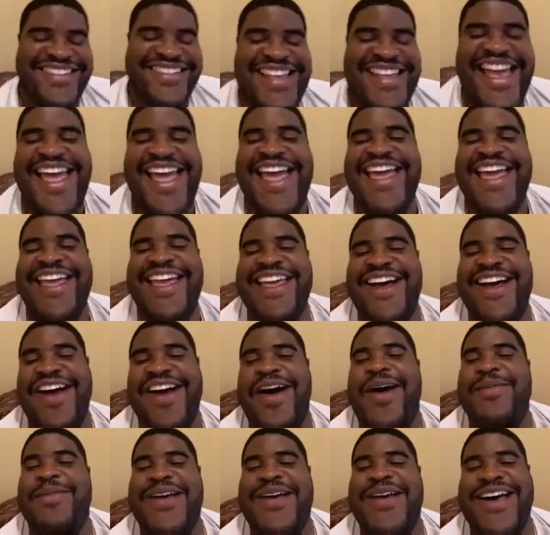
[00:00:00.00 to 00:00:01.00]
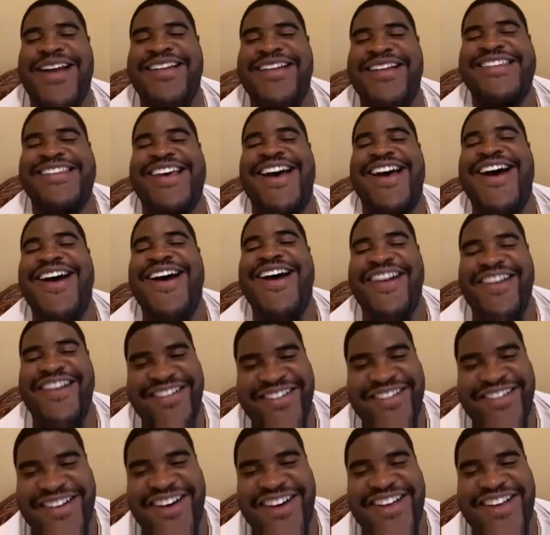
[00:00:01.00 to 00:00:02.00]
like, hey y'all, I'm kind of tired.
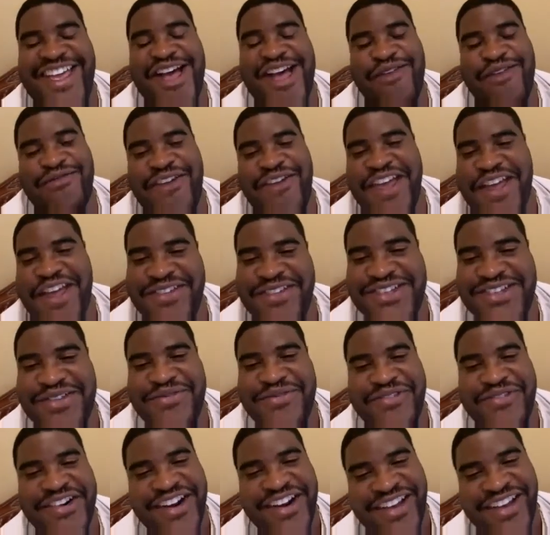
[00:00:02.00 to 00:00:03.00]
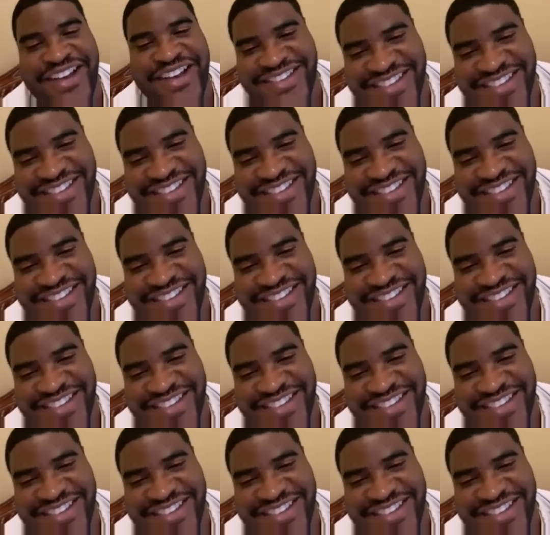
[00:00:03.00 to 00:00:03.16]
You gotta fake it with your friends.